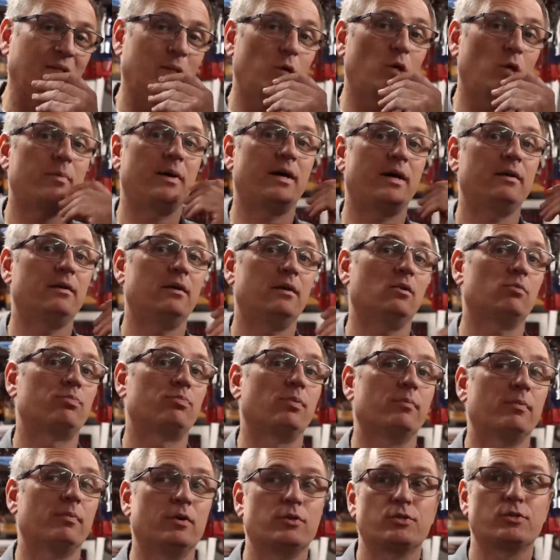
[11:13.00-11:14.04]
what about another
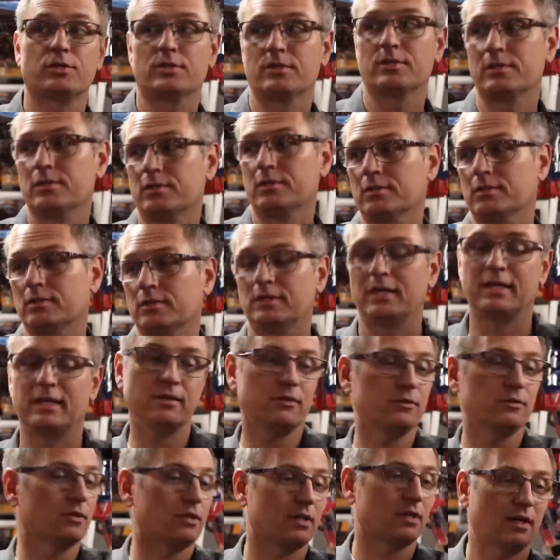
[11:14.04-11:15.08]
promotion? I know
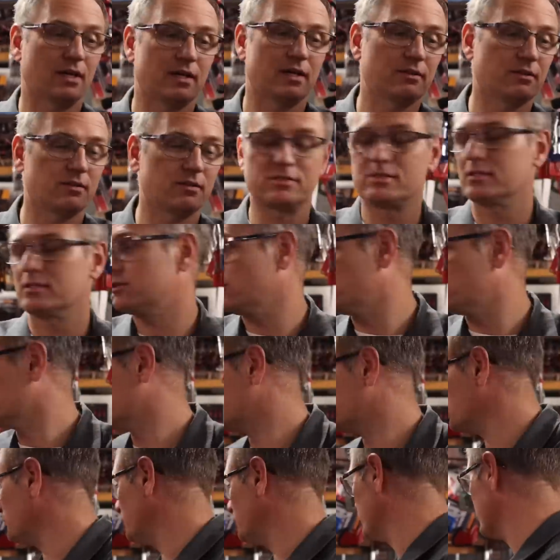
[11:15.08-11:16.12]
okay. you guys. I'm just throwing
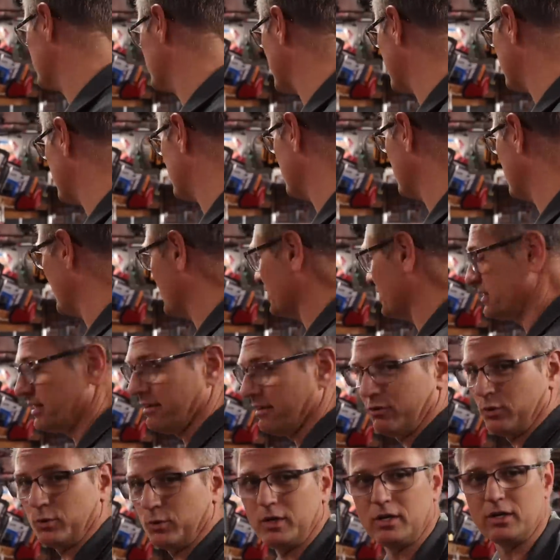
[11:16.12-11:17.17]
tools at you guys uh,
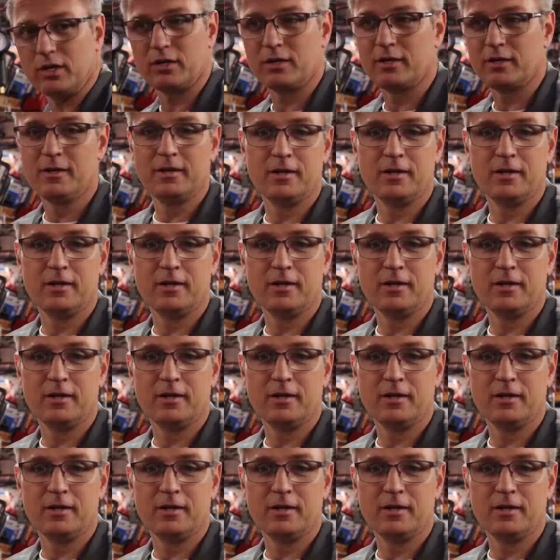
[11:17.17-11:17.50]
everywhere.